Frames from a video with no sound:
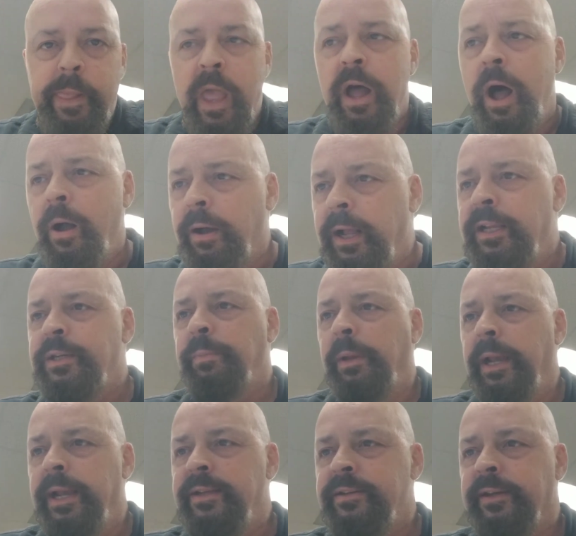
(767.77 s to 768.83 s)
All Guns
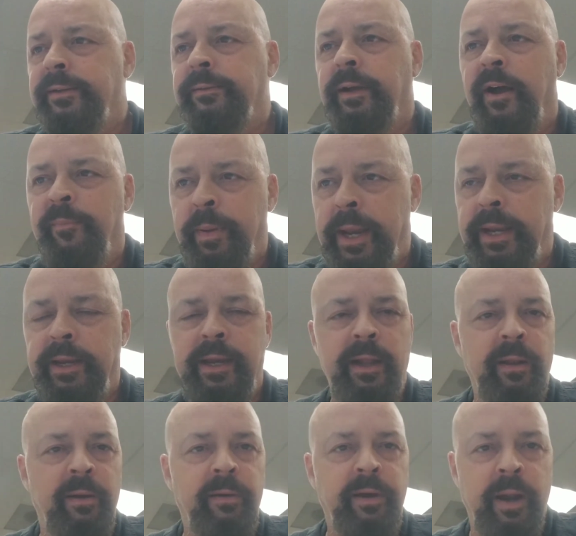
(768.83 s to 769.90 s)
Blazing of
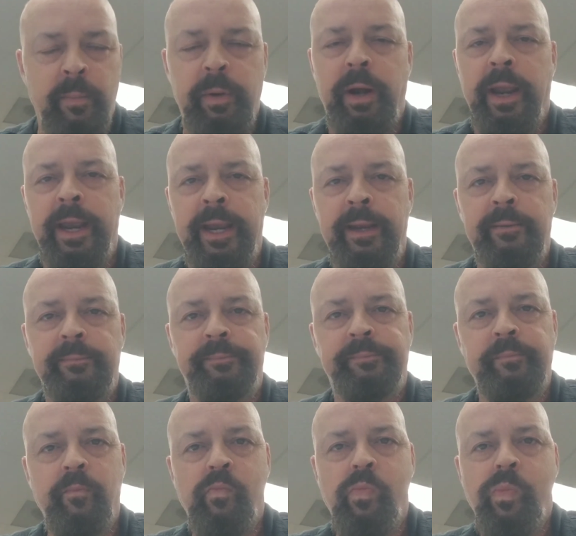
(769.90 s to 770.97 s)
Painkiller, number 8.
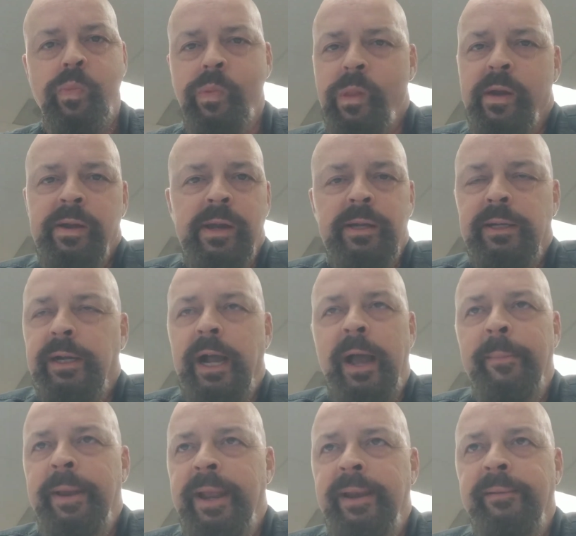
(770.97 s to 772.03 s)
I
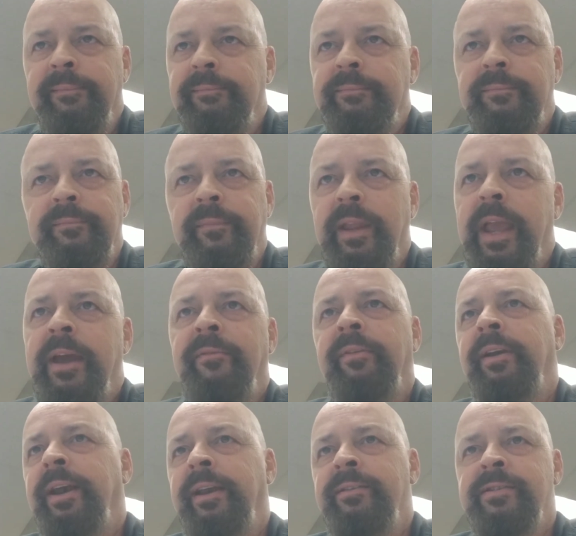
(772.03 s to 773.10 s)
mean,
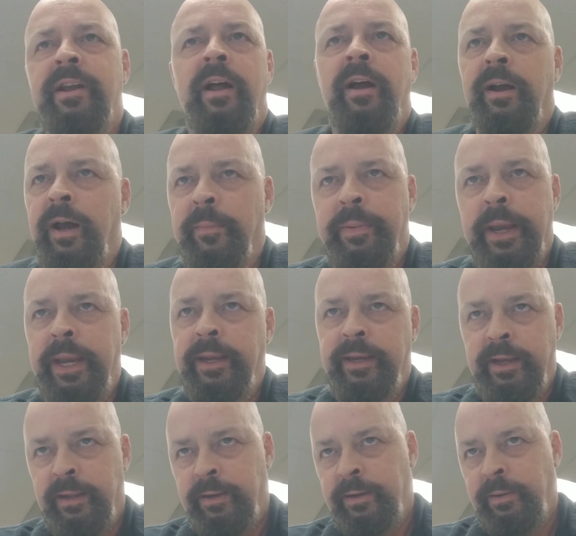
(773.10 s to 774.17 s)
every song on
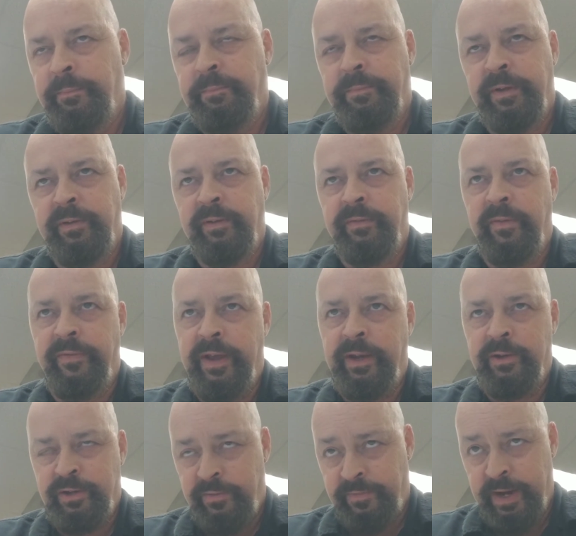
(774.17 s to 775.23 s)
Painkiller,
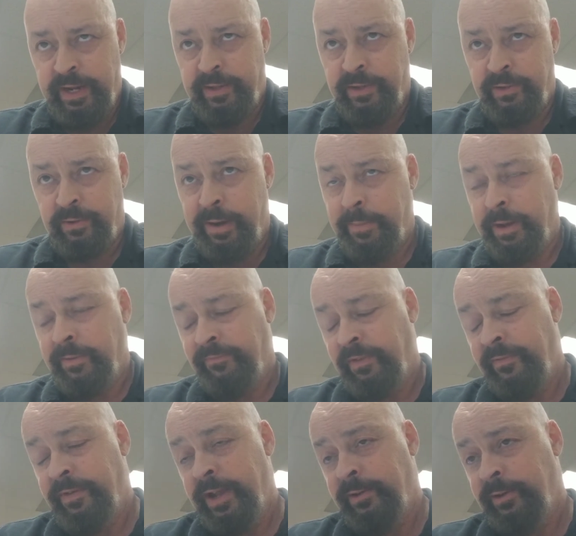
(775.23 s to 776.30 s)
Defenders of Faith and Screaming
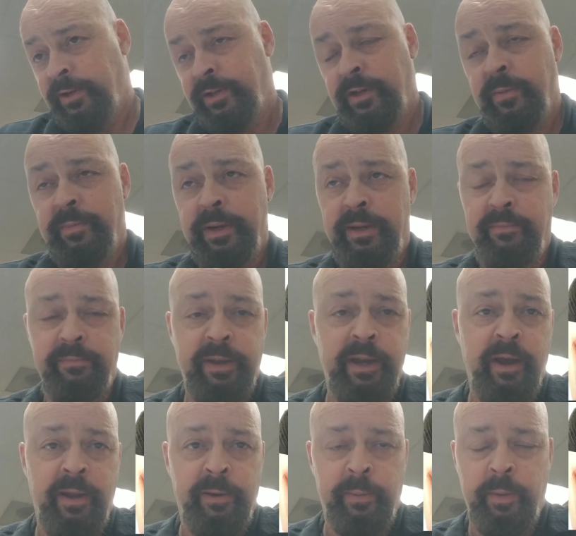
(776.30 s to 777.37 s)
for Vengeance, could be an
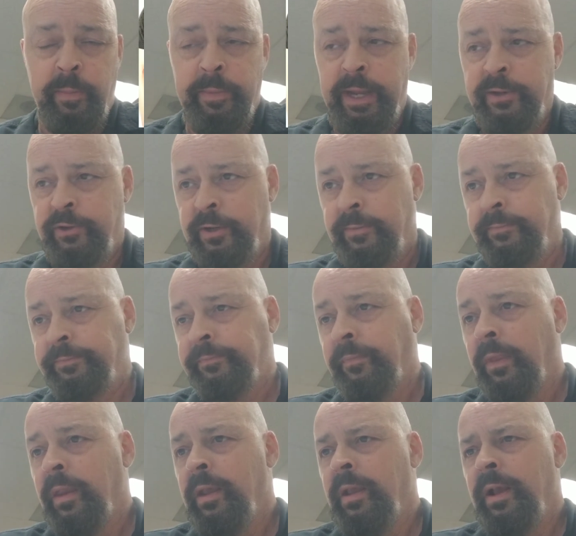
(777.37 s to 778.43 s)
honorable mention.
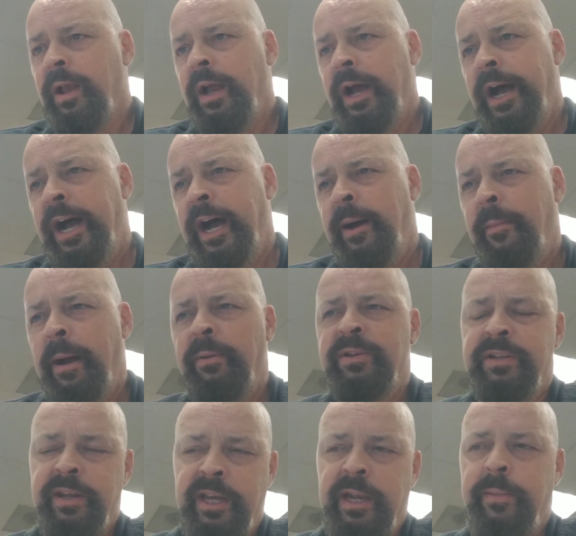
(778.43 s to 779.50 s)
I was
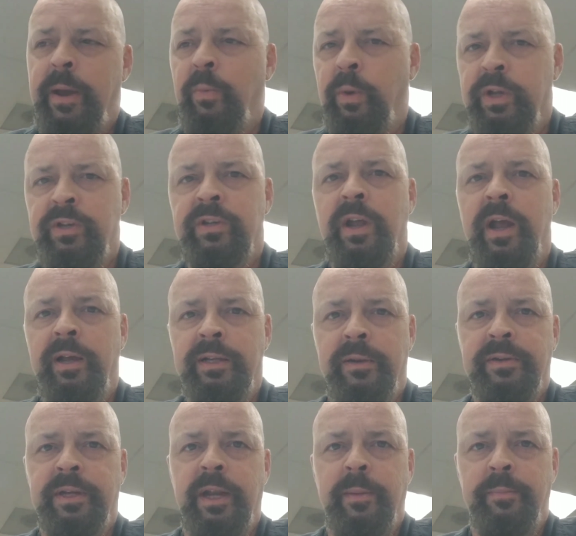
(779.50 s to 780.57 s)
thinking about which songs I
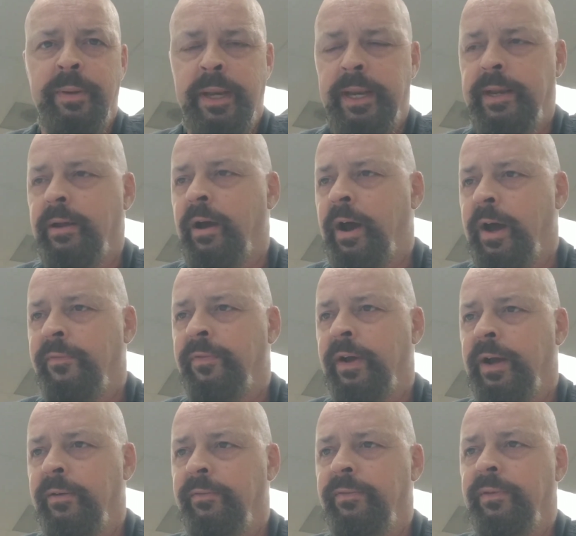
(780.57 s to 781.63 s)
was going to pick off
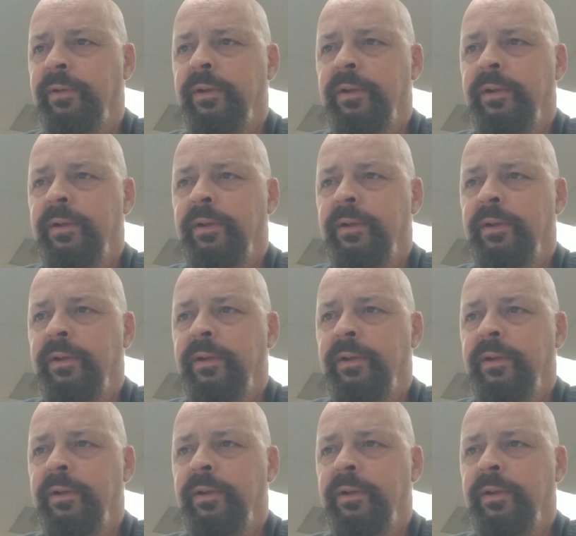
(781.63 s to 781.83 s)
of